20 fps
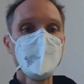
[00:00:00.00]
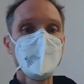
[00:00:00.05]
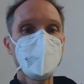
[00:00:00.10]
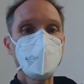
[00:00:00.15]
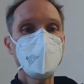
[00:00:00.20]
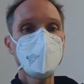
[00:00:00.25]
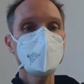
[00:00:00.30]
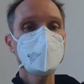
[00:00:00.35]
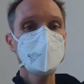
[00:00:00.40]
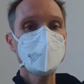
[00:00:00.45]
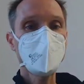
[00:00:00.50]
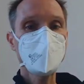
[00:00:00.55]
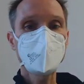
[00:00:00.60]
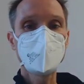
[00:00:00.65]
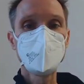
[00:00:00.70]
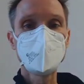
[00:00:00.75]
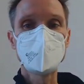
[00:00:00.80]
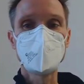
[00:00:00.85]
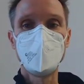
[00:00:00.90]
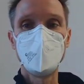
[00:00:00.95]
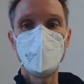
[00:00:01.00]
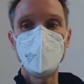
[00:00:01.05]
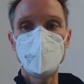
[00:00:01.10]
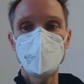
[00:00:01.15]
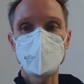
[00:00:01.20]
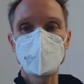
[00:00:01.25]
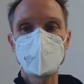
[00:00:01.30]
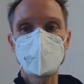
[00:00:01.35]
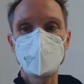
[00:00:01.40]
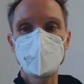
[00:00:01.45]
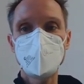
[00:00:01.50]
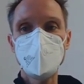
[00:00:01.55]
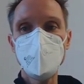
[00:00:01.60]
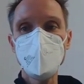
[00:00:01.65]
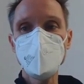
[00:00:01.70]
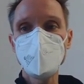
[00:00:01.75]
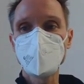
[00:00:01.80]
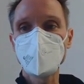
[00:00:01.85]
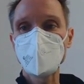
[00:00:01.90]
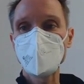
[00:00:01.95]
how StackBlitz works. Okay?
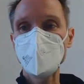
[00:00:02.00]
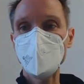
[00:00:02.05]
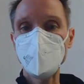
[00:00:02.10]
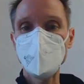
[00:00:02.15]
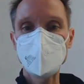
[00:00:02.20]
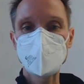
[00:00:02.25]
Let me